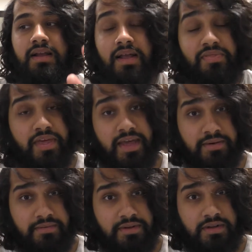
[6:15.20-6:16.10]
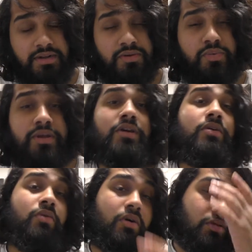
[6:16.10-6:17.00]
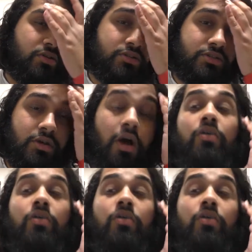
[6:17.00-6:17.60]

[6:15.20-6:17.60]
And then we go on to...